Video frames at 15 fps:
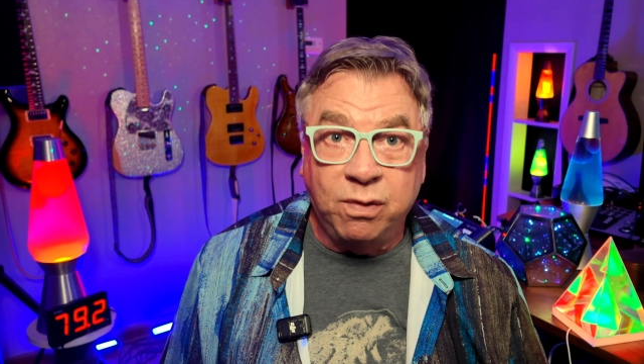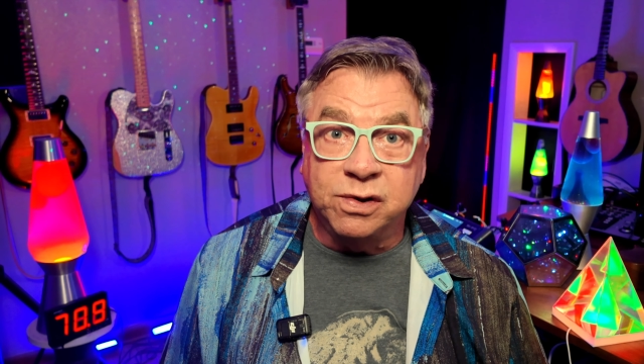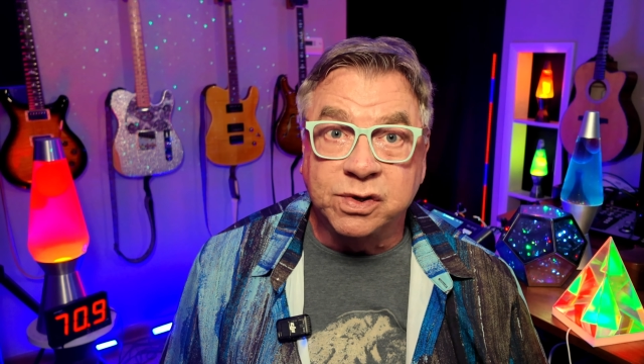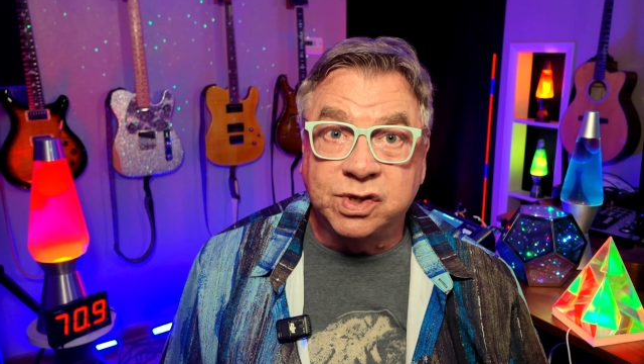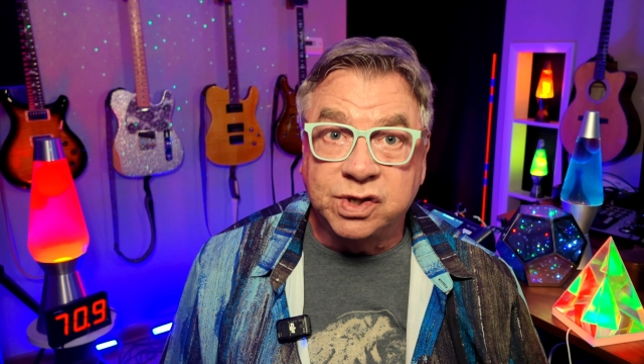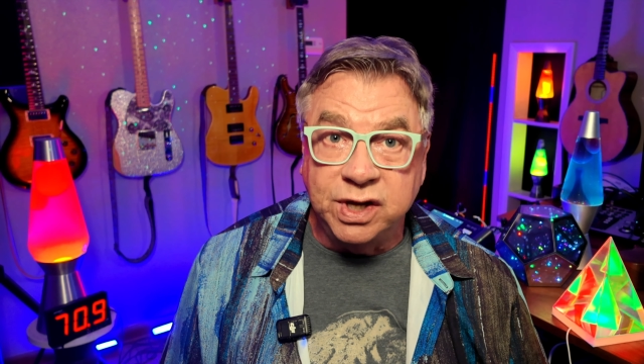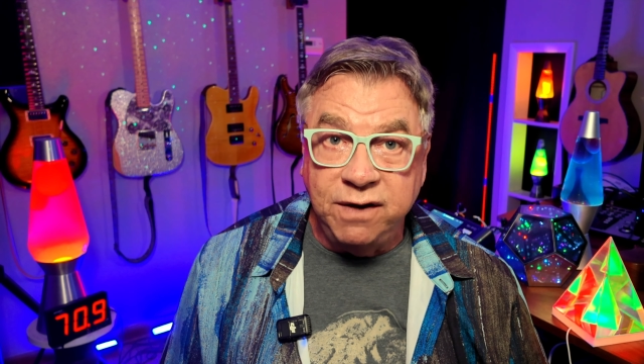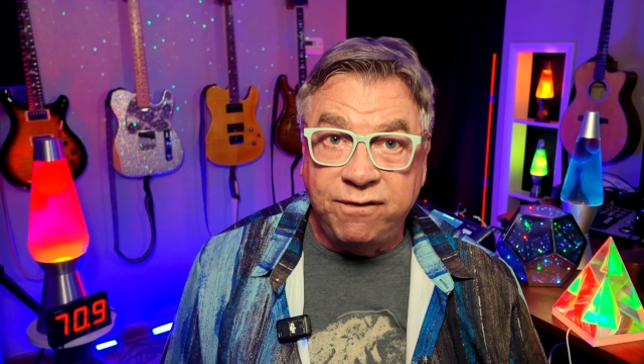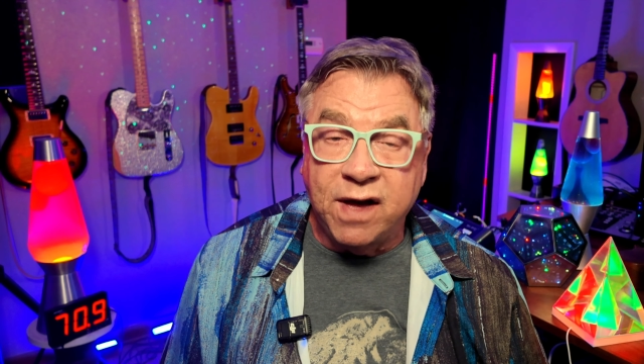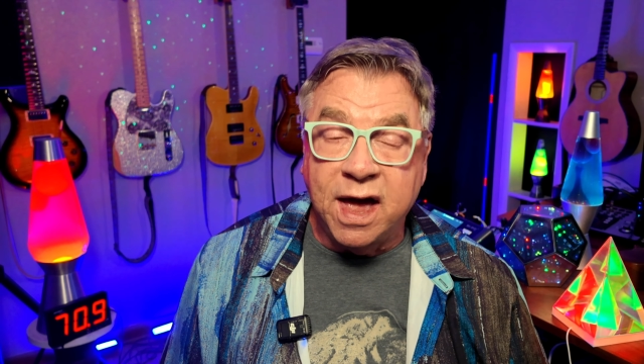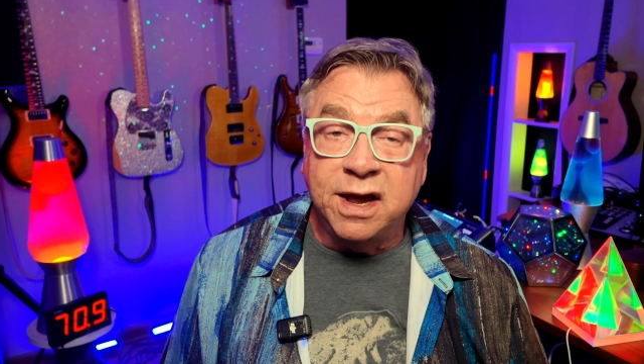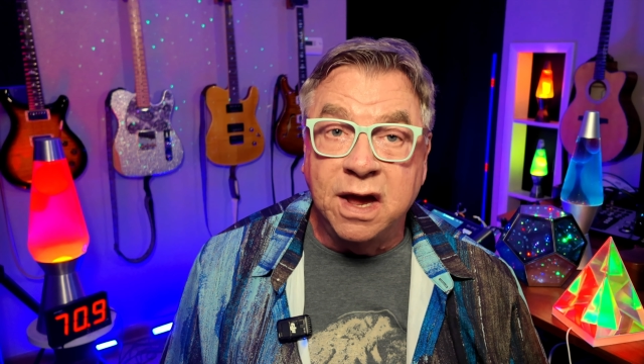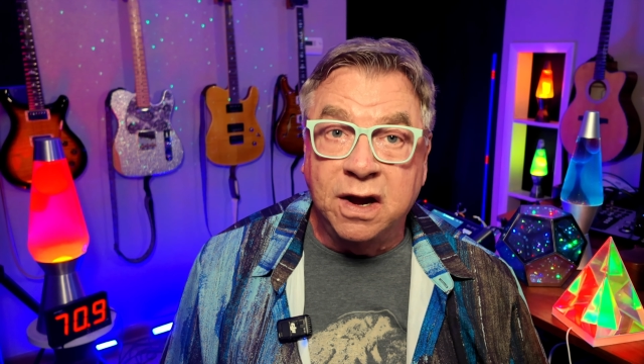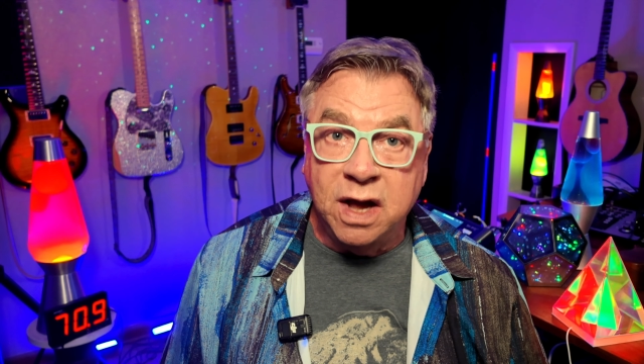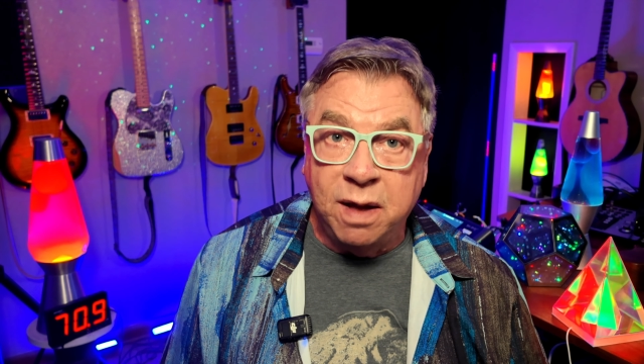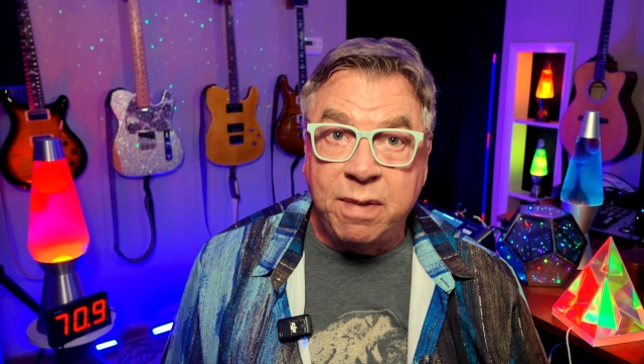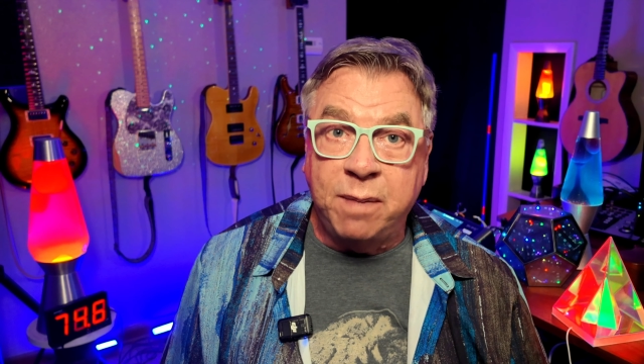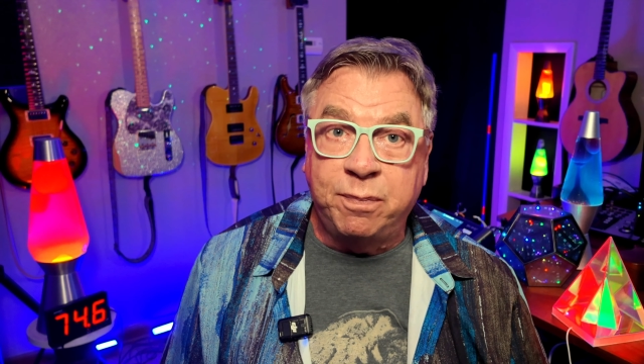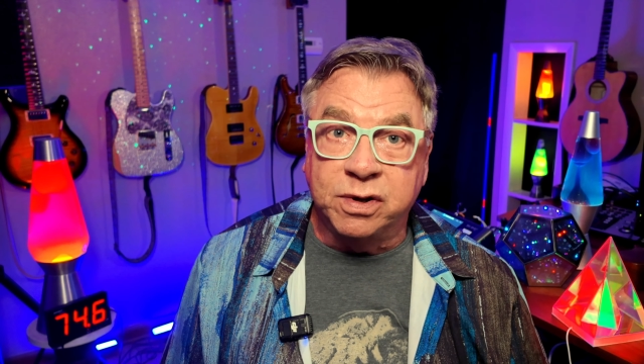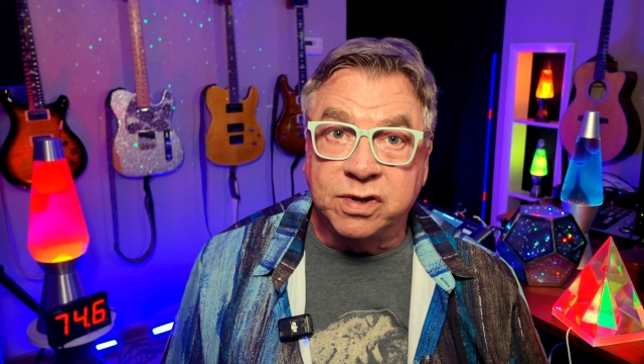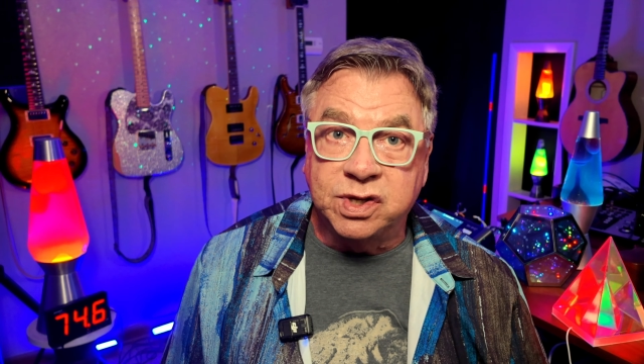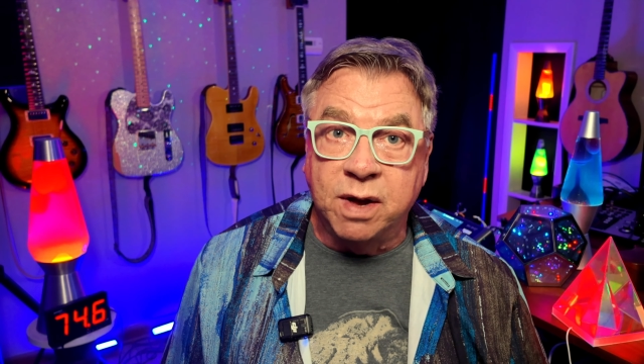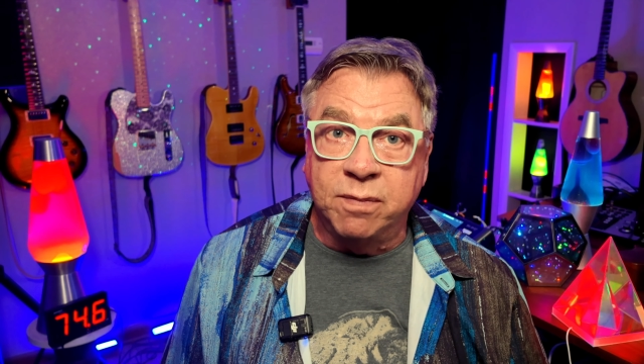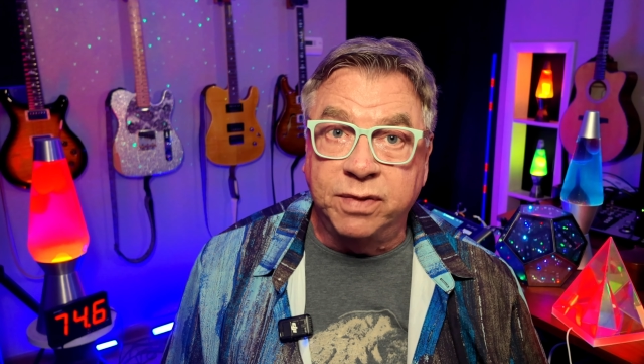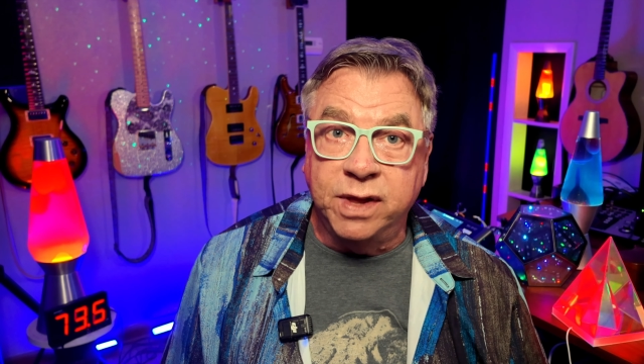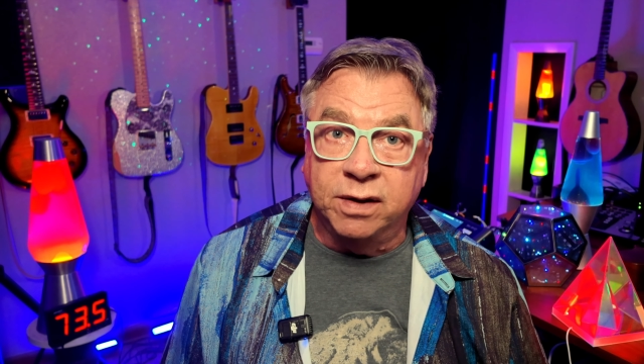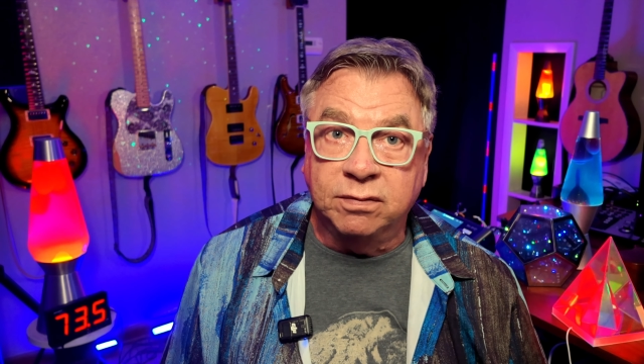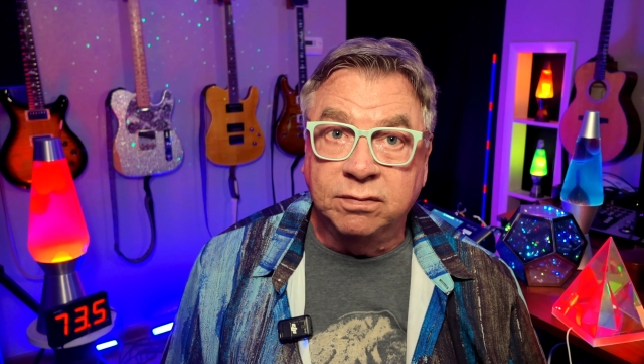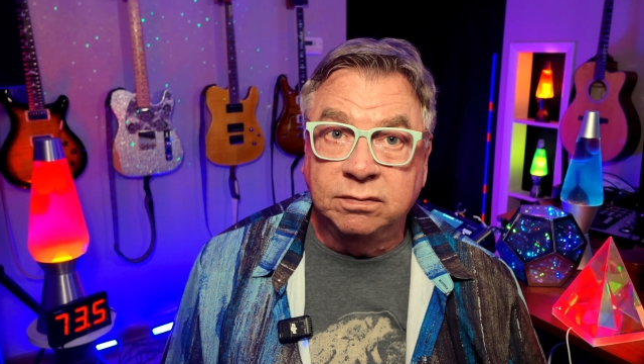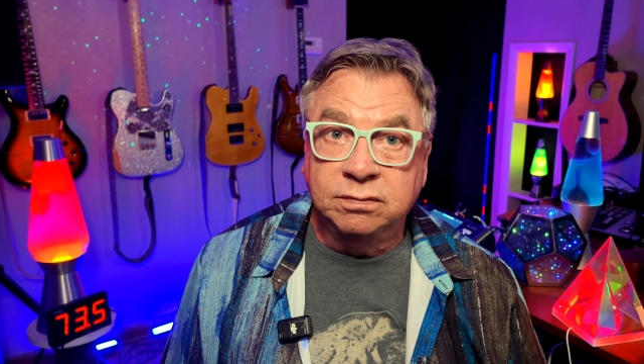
will see if I can come up with something.